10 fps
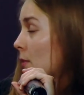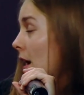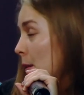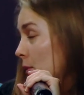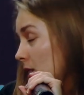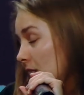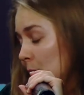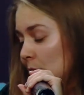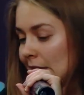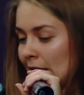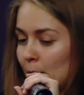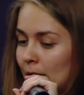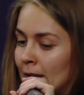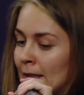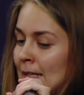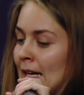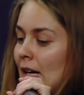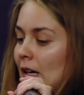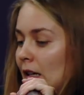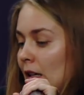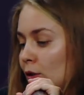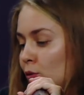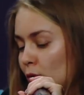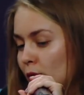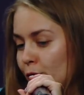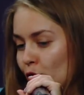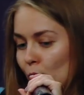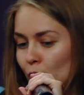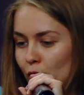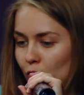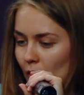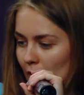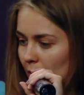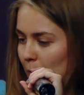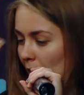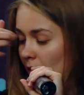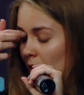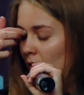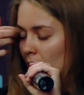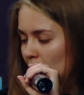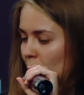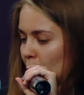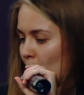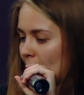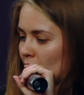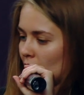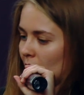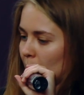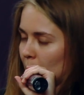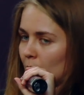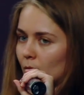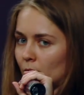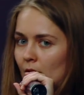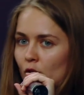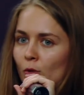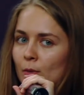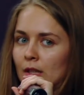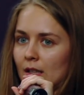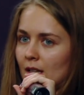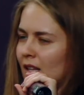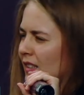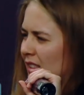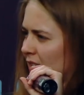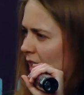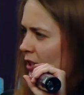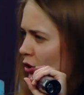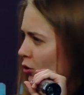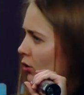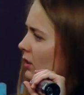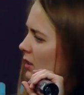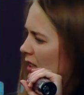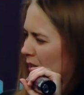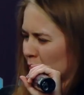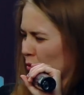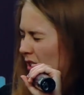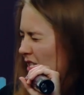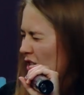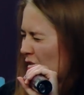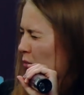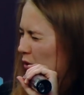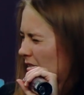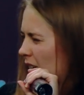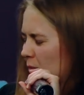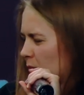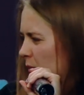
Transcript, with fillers: we probably do not cover all the budget of the Ministry of Defense, maybe 1%, but we are not in competition with them.